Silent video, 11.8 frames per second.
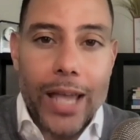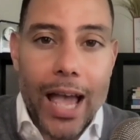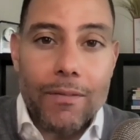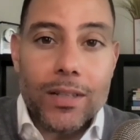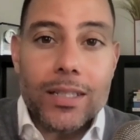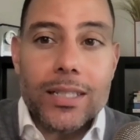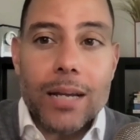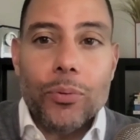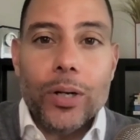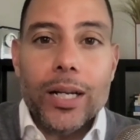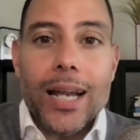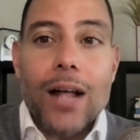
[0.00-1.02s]
We haven't
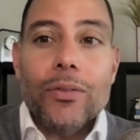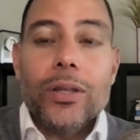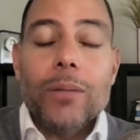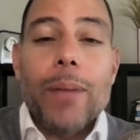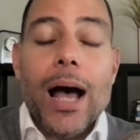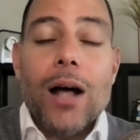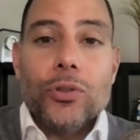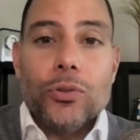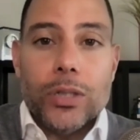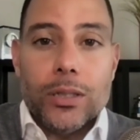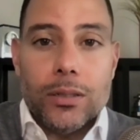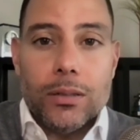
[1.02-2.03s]
separated out the
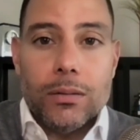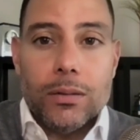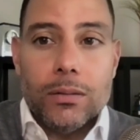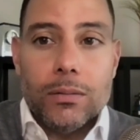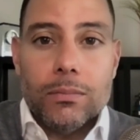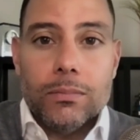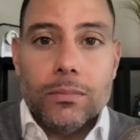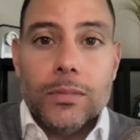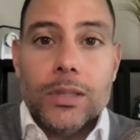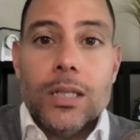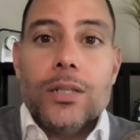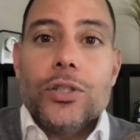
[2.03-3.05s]
boundaries.
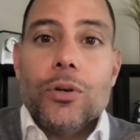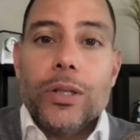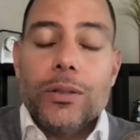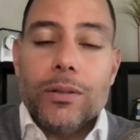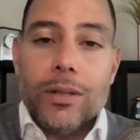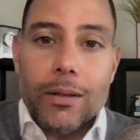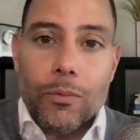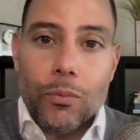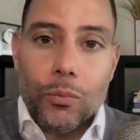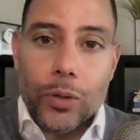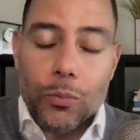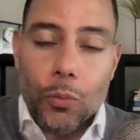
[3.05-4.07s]
So
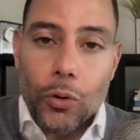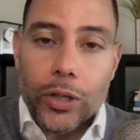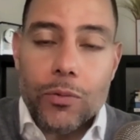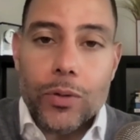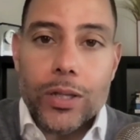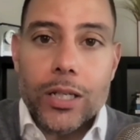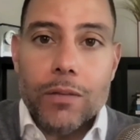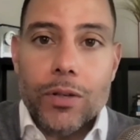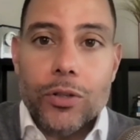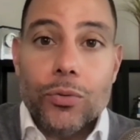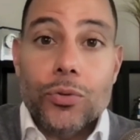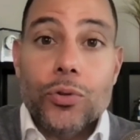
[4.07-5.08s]
when working with
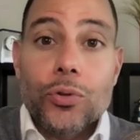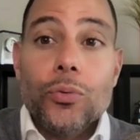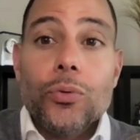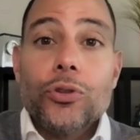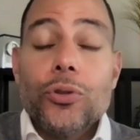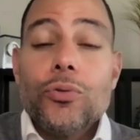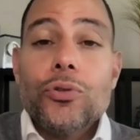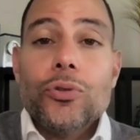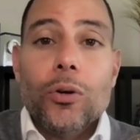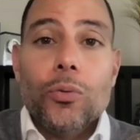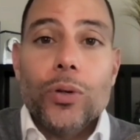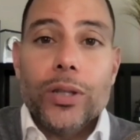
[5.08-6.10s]
individuals who do
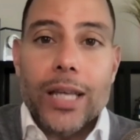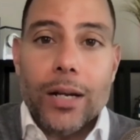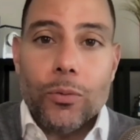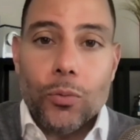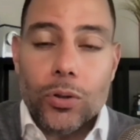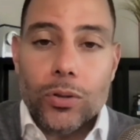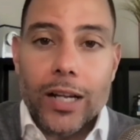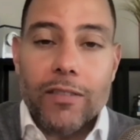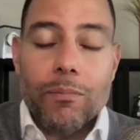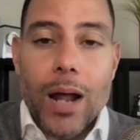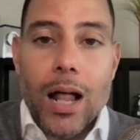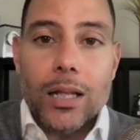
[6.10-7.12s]
struggle with that
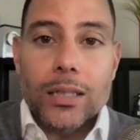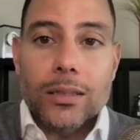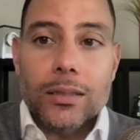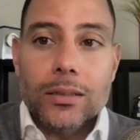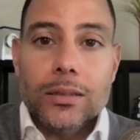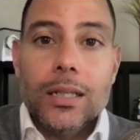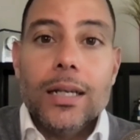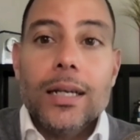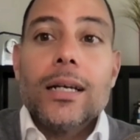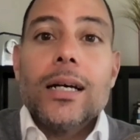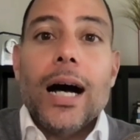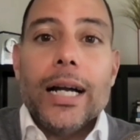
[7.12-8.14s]
work-life balance,
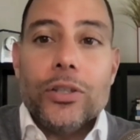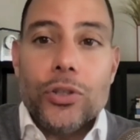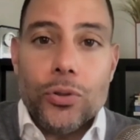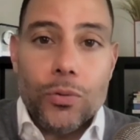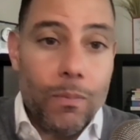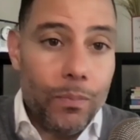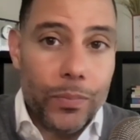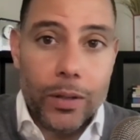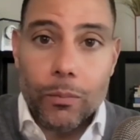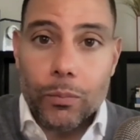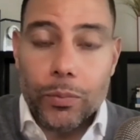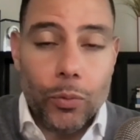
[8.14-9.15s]

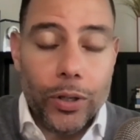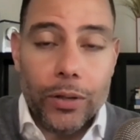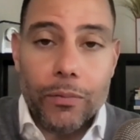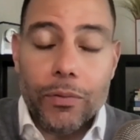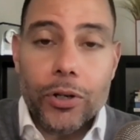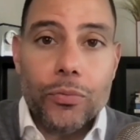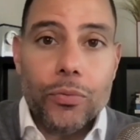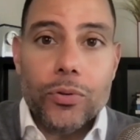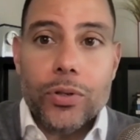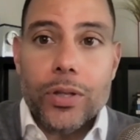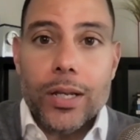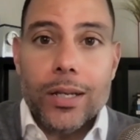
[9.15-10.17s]
one of the very
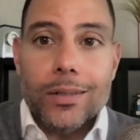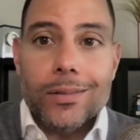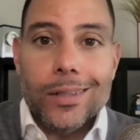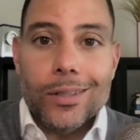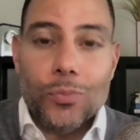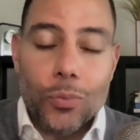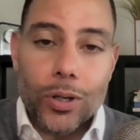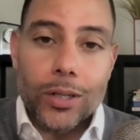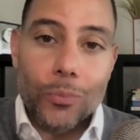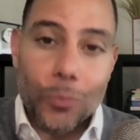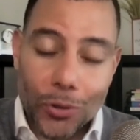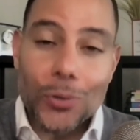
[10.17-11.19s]
first things is,
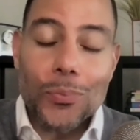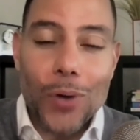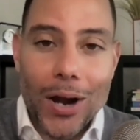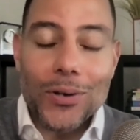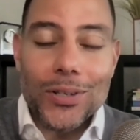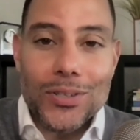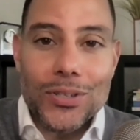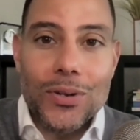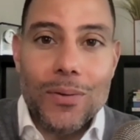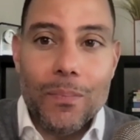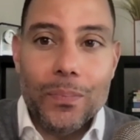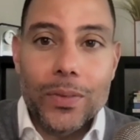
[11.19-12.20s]
one, what are your priorities?
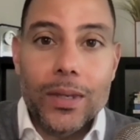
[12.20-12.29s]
